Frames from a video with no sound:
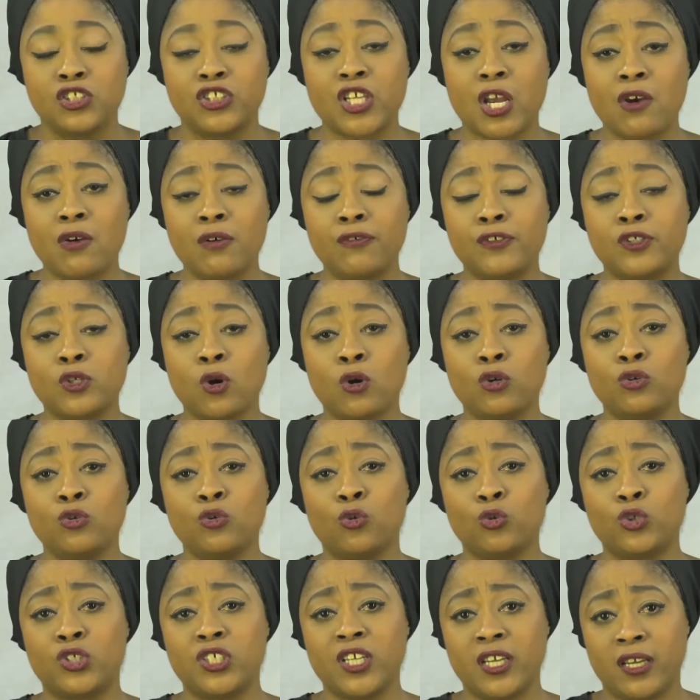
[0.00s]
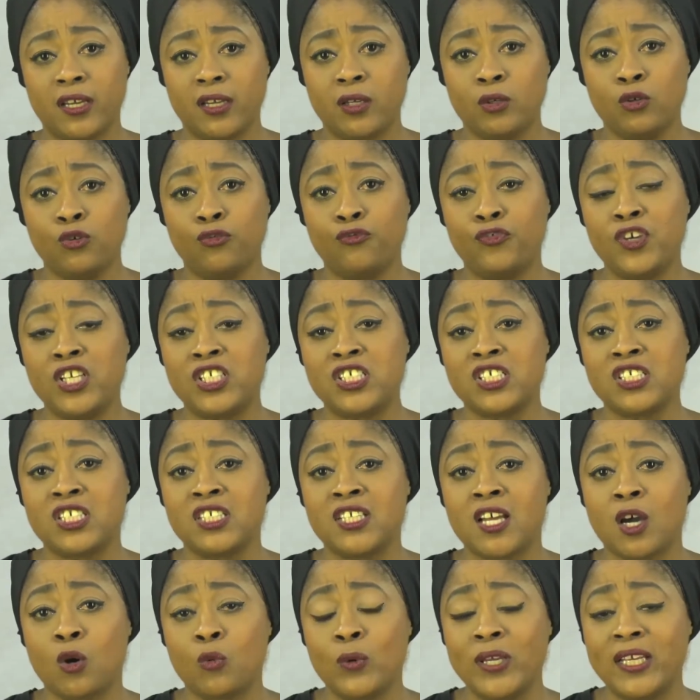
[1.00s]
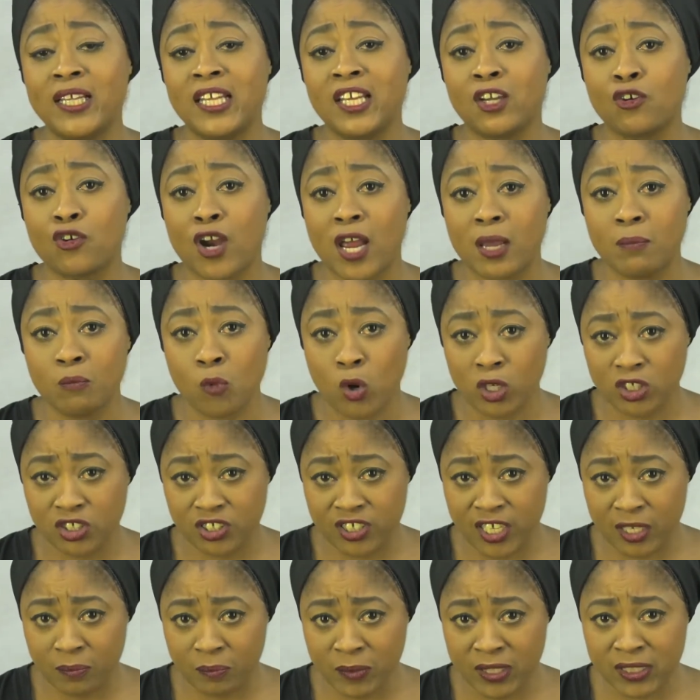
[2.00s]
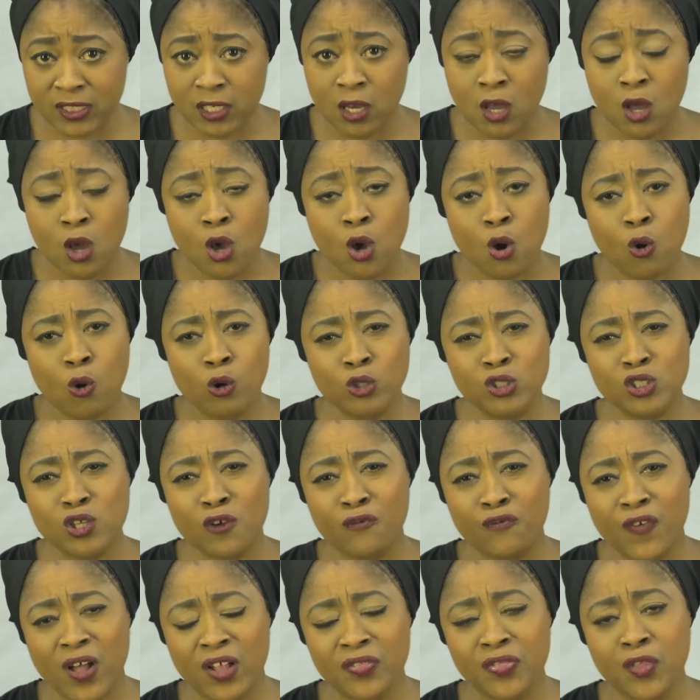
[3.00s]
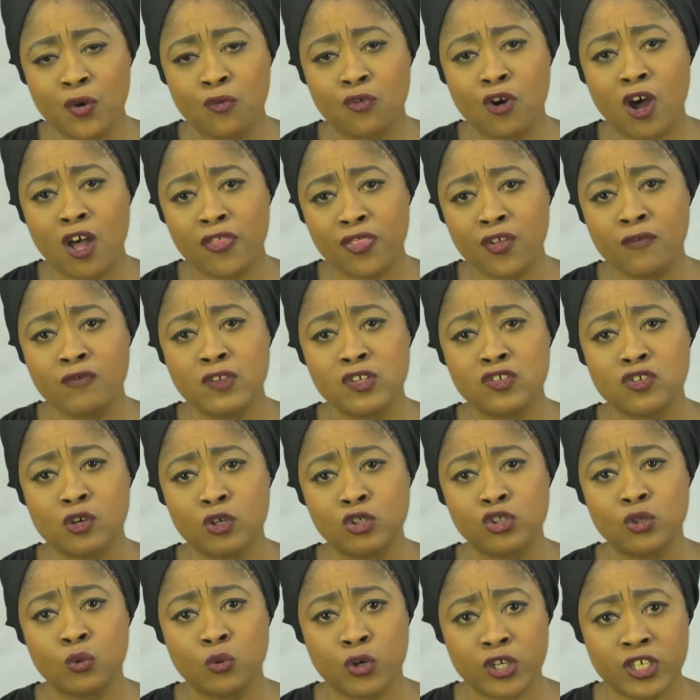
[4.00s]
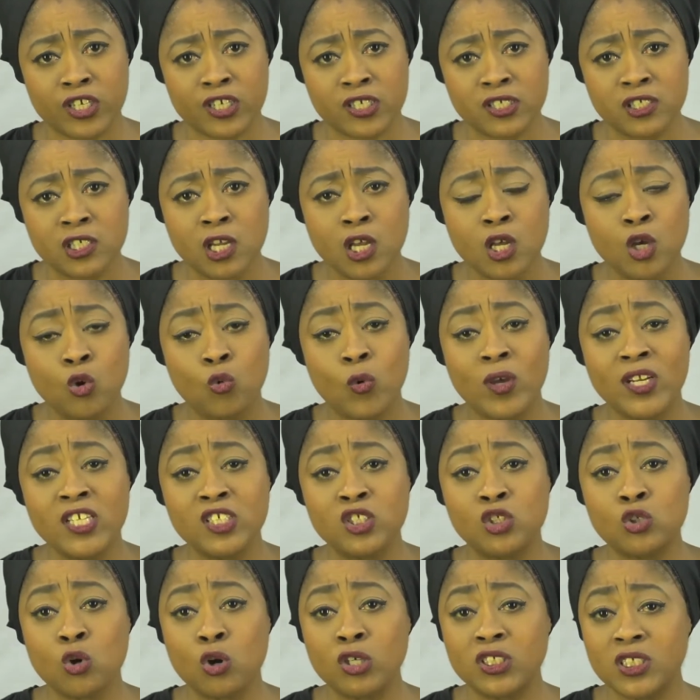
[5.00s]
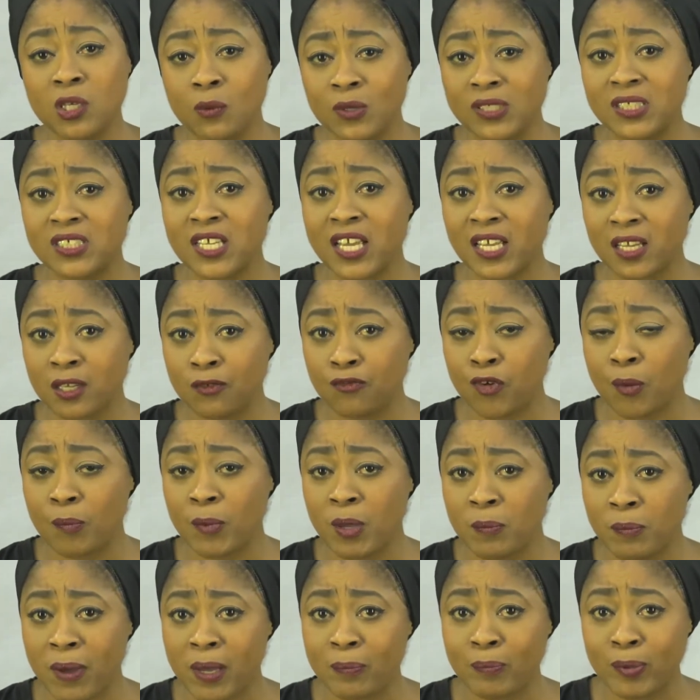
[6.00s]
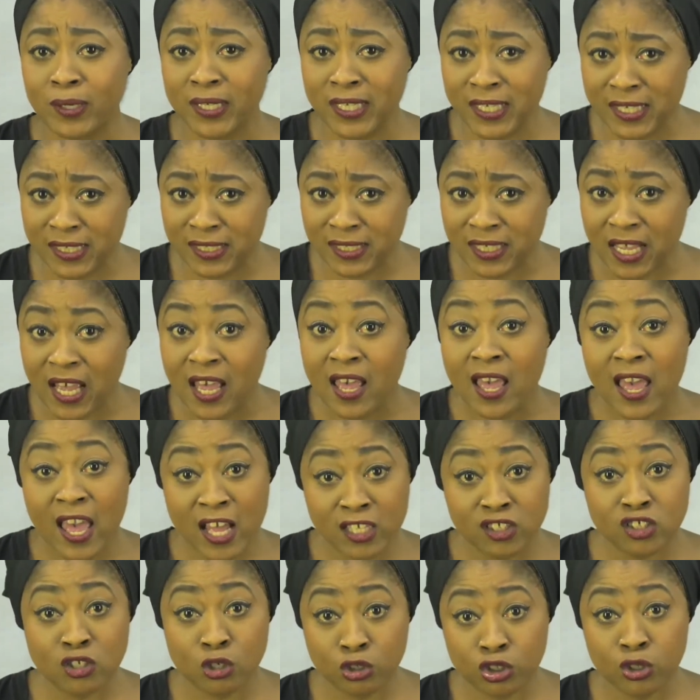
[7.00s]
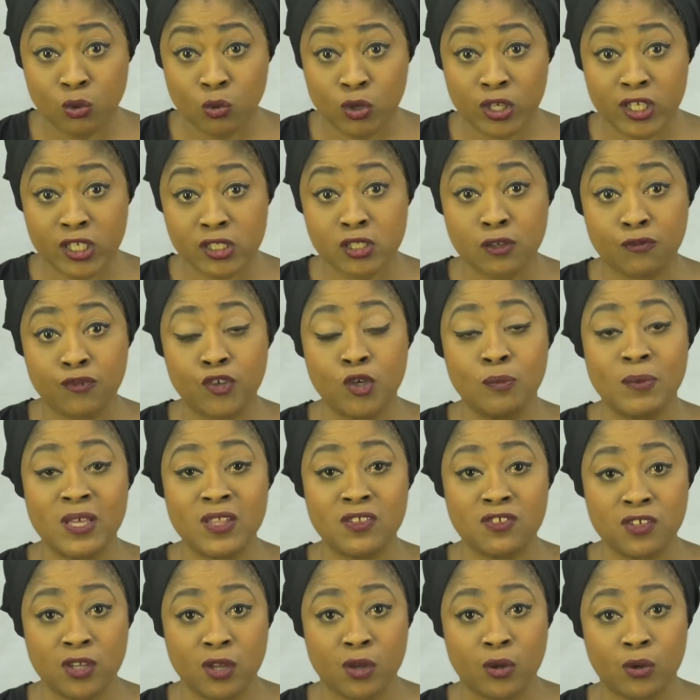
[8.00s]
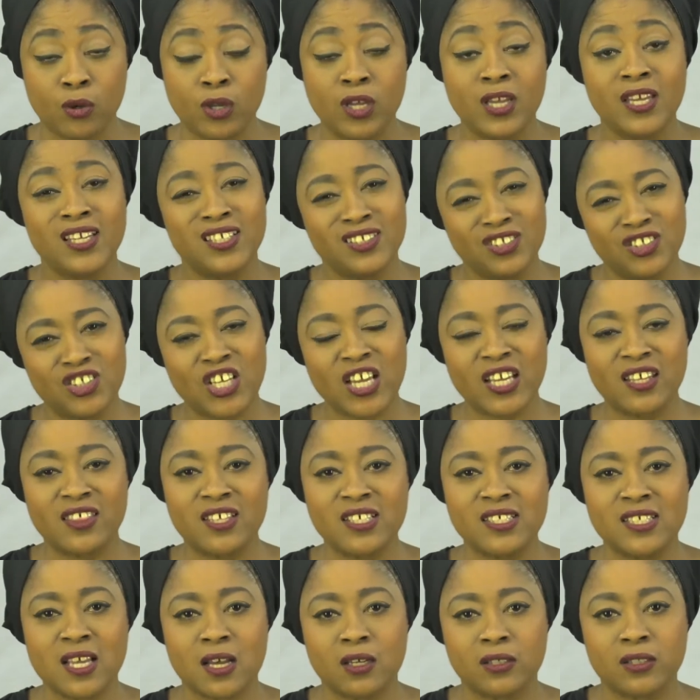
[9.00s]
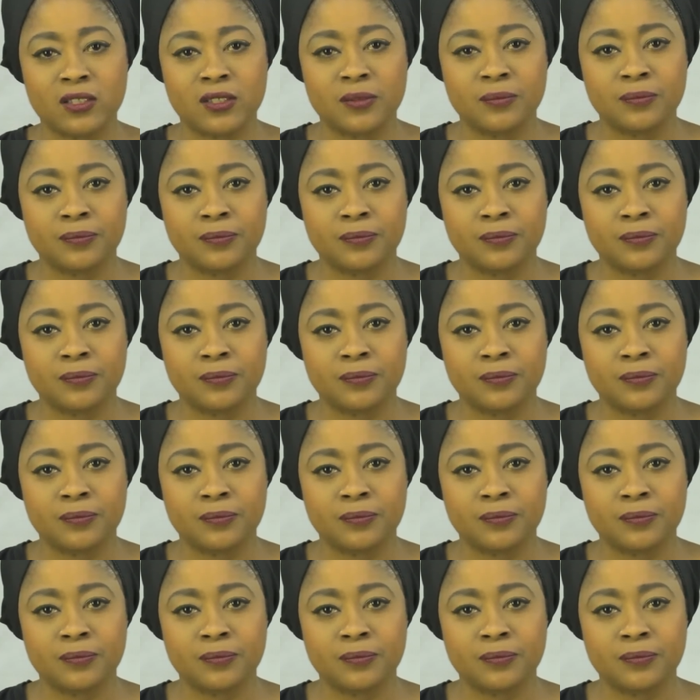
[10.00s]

Sheriff Sean Nordia, who features in our weekly Crime Watch segment, also felt the wrath of the social workers when his daughter was taken from him by police and social workers a few months ago. Check this out.